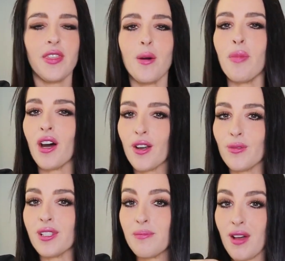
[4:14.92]
The butter
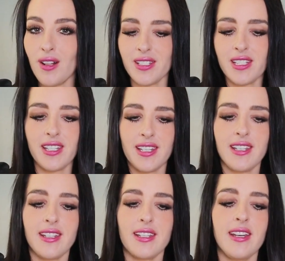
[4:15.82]
was
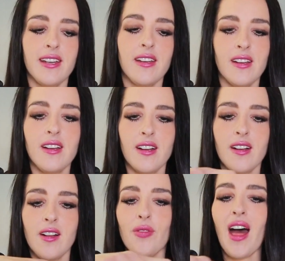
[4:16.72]
melted.
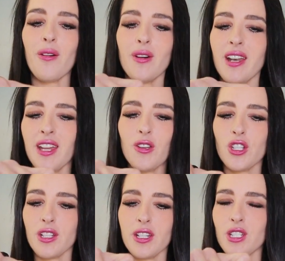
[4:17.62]
That one I
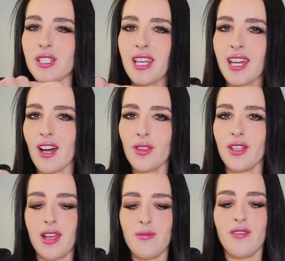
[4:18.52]
usually just take out the
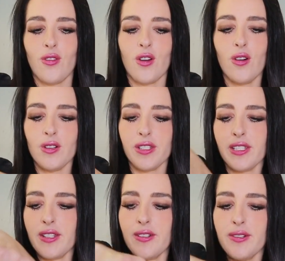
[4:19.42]
night before also.